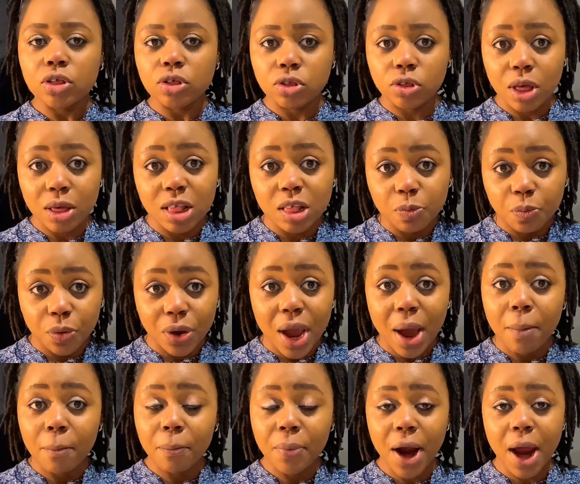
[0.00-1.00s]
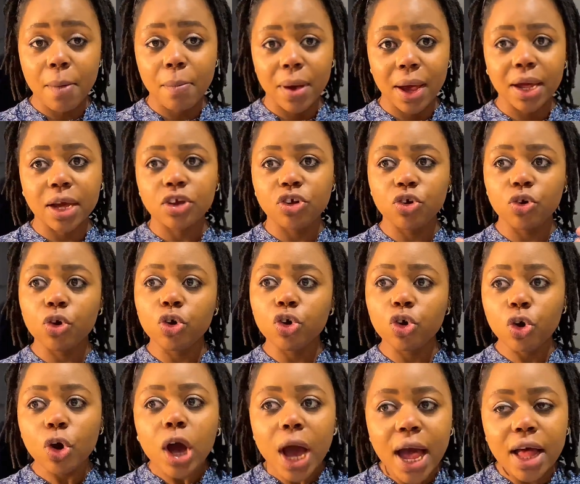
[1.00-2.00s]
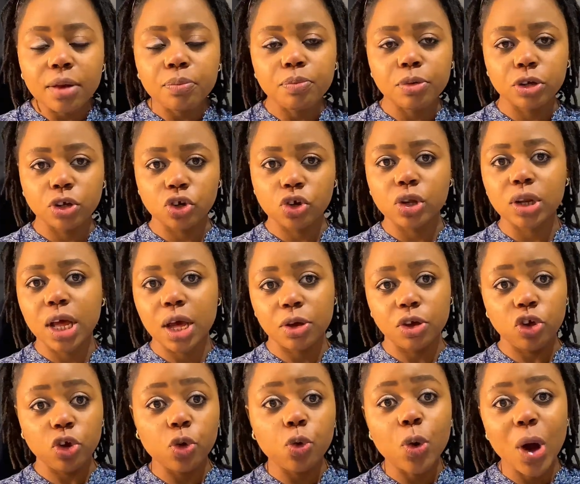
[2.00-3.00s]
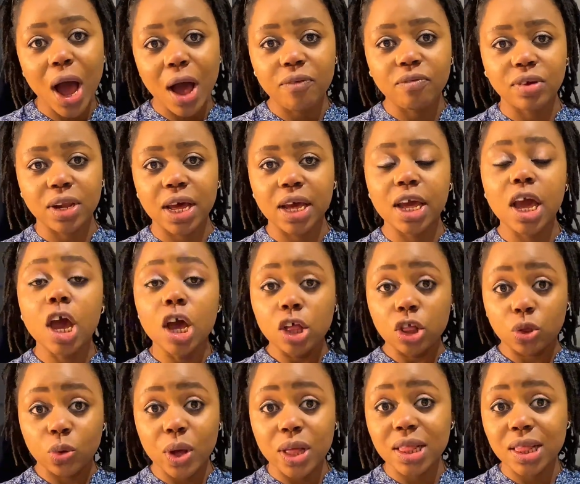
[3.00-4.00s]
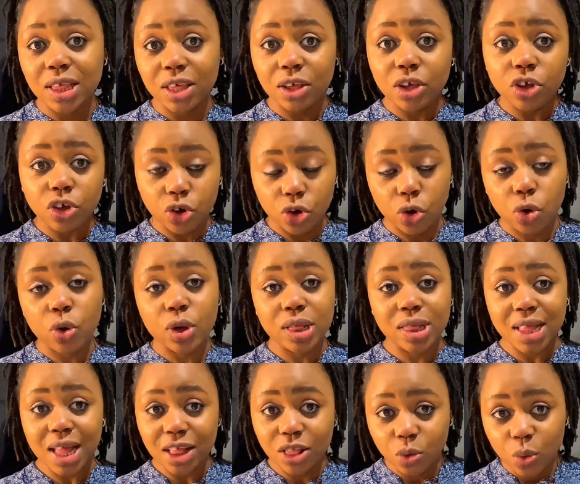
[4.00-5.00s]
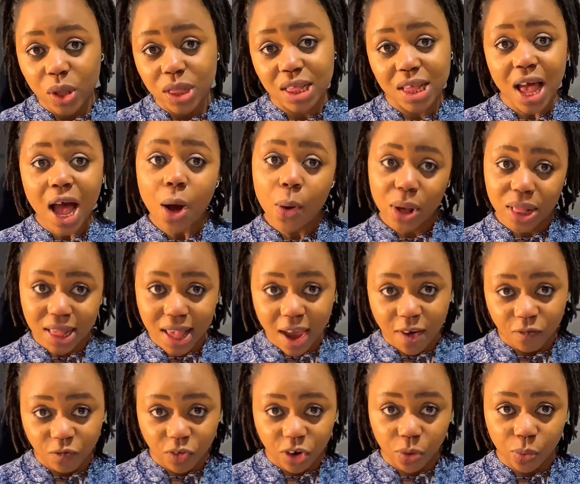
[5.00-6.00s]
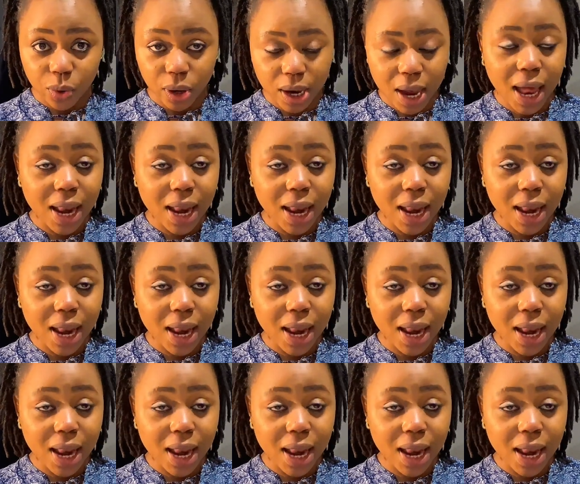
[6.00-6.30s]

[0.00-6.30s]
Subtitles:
Sainsbury, and Primark, you can be sure that you have like your constant 20 hours every week.